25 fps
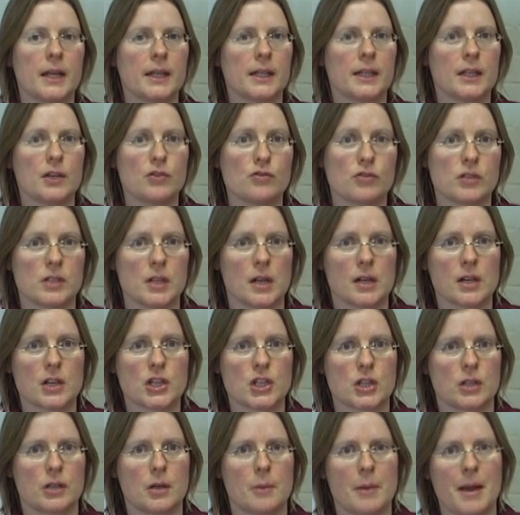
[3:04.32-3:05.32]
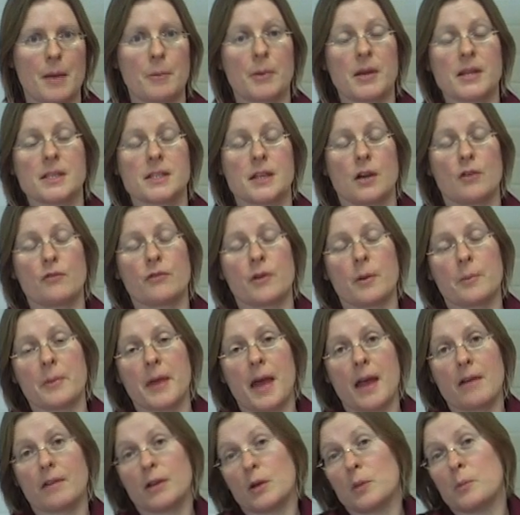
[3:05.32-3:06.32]
little introduction about myself up
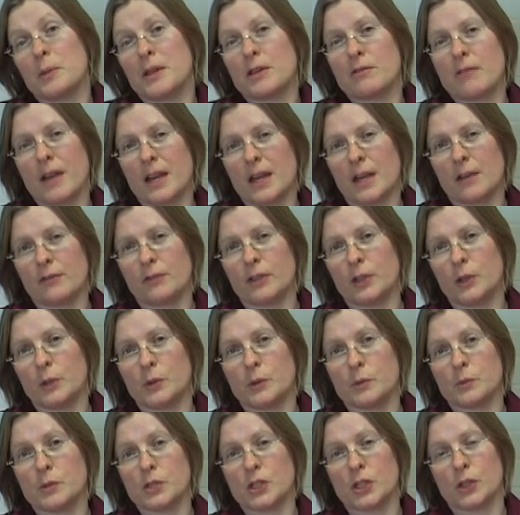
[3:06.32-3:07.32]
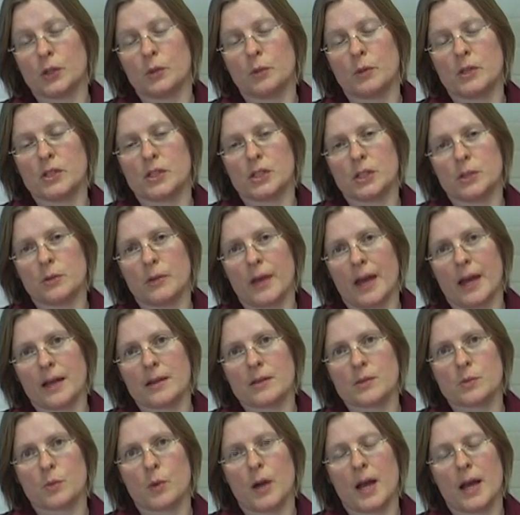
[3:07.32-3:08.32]
there, and it would be great if you two would do that
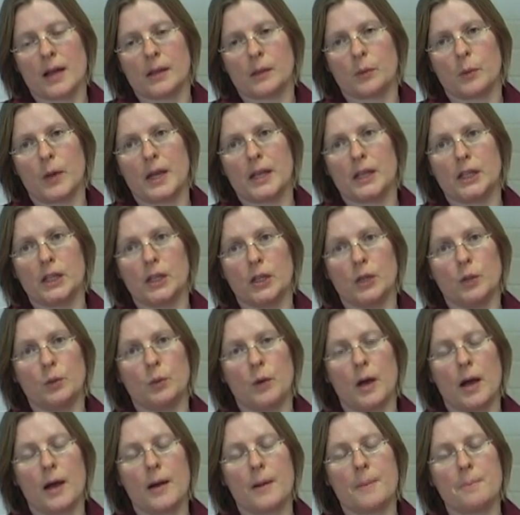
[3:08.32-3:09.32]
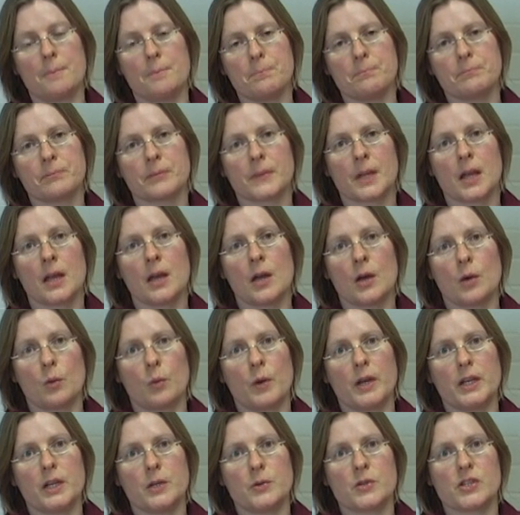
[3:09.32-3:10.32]
as well when
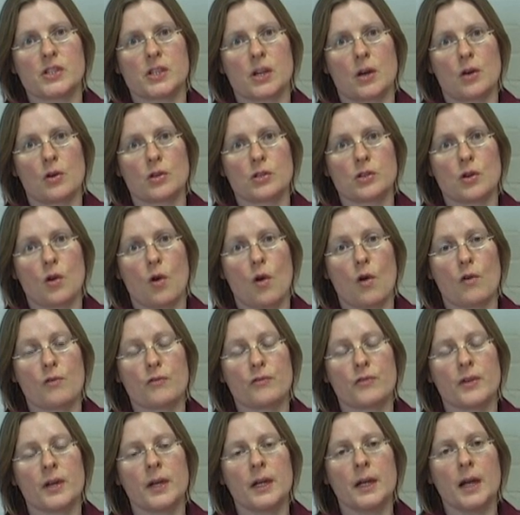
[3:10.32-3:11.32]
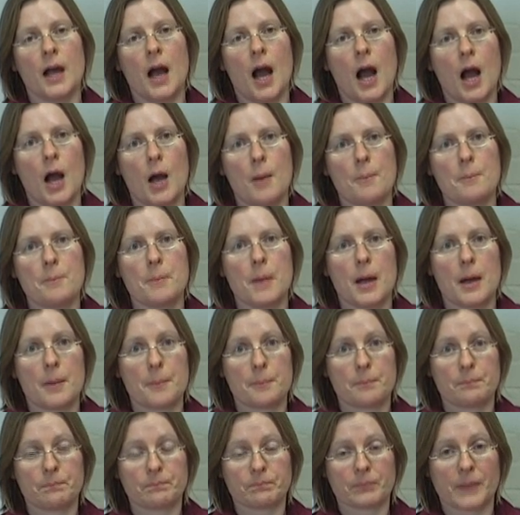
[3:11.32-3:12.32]
you start off.
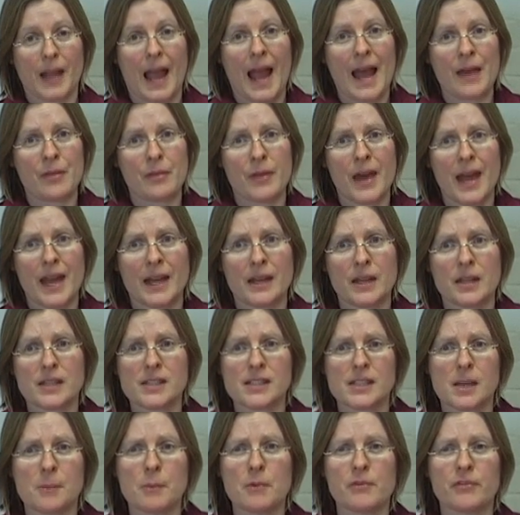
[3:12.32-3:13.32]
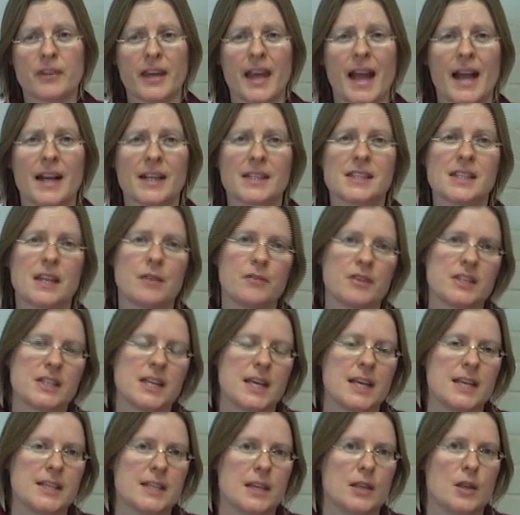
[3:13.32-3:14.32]
And then some of the
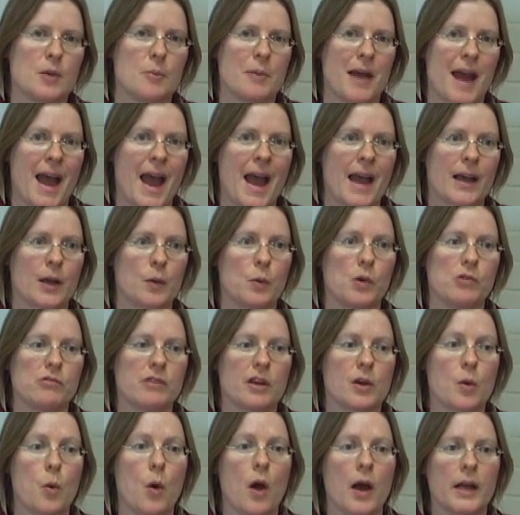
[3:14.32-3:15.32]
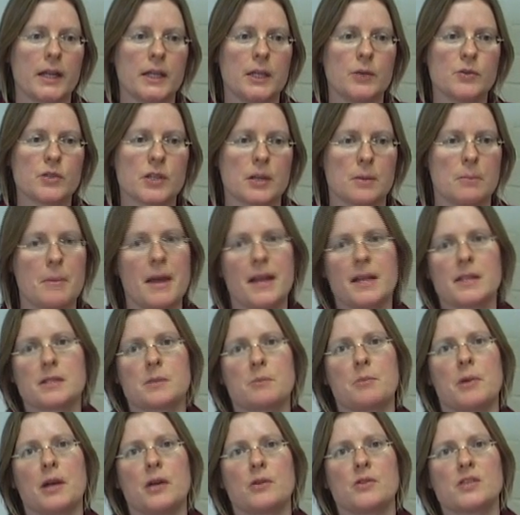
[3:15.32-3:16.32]
activities in the pack will require you to make
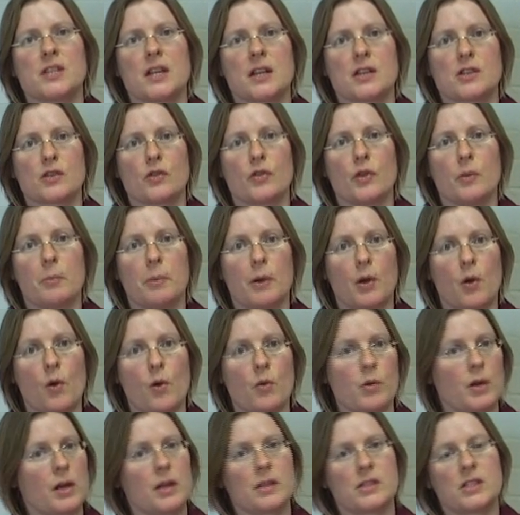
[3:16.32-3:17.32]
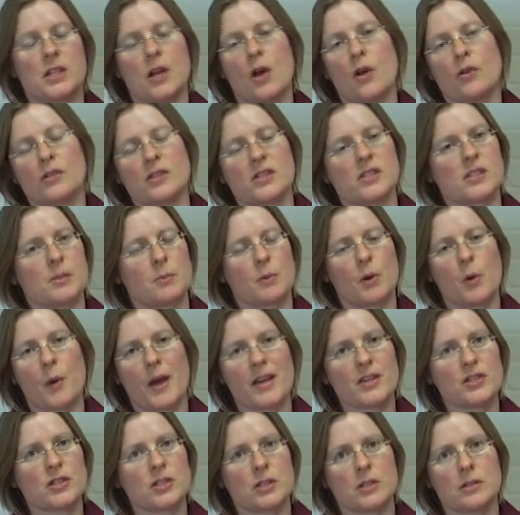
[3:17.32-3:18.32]
some postings on the blog to answer some
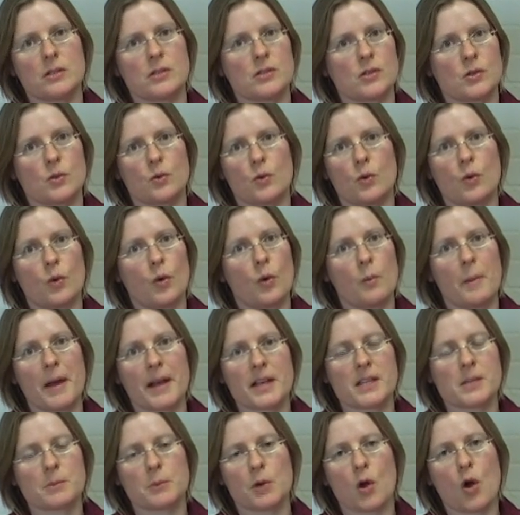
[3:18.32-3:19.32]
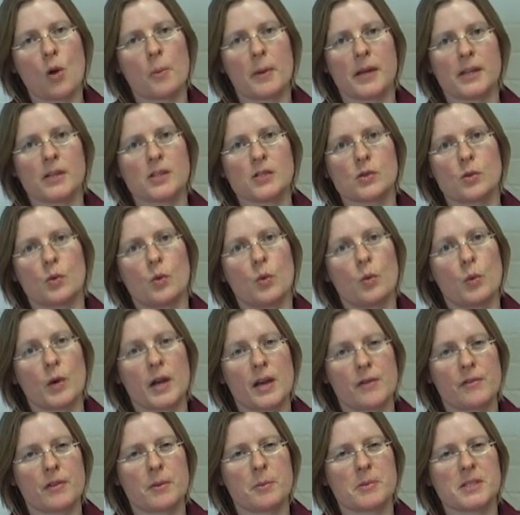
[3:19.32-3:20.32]
questions or make some comments or
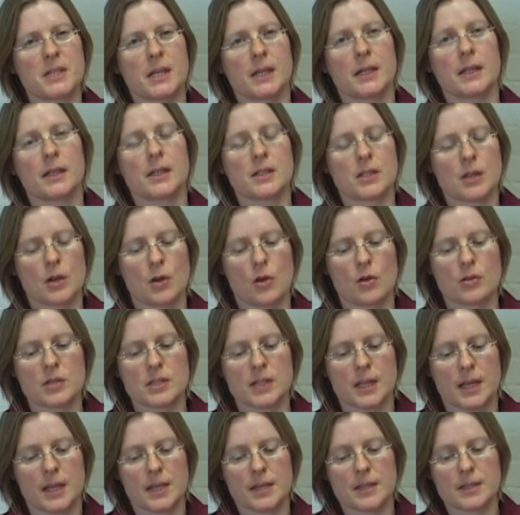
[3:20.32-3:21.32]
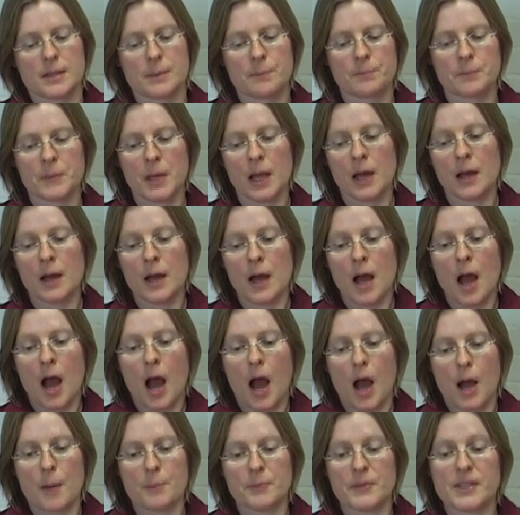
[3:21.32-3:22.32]
whatever the particular task is.
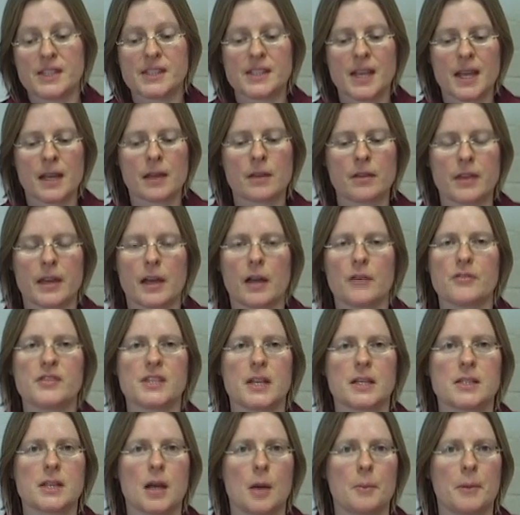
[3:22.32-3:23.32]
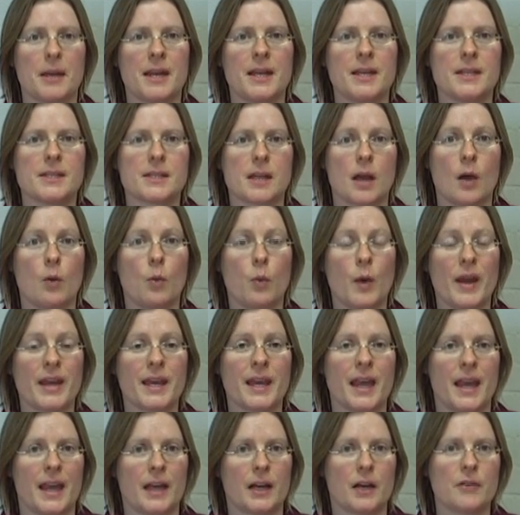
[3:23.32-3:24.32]
The second thing I've set up is a
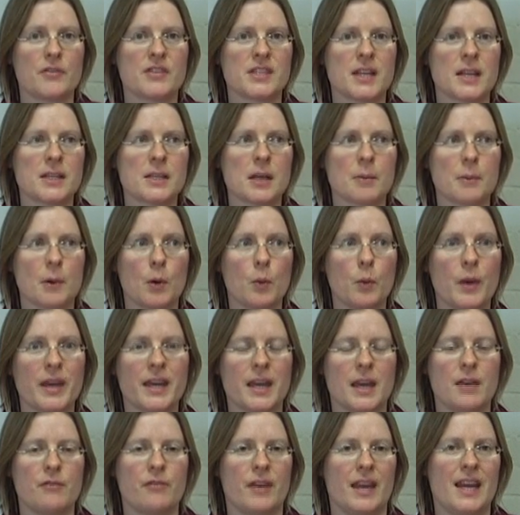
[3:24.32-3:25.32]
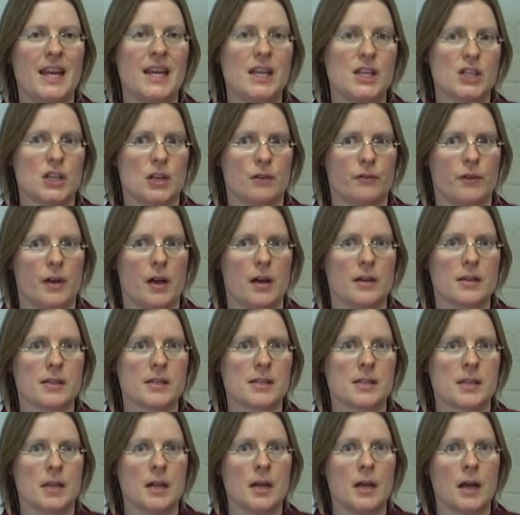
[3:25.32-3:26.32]
wiki, and I've set up a wiki for each of
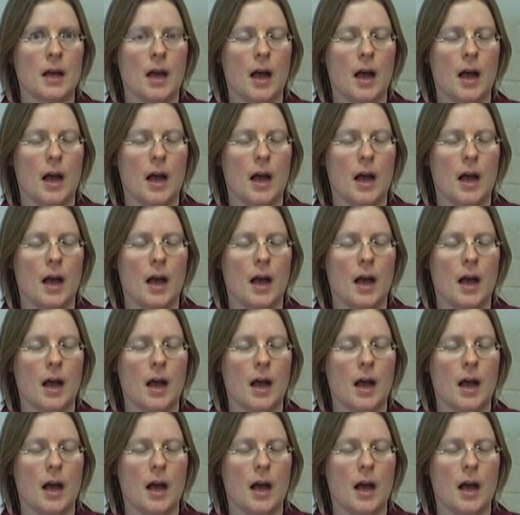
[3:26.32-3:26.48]
us.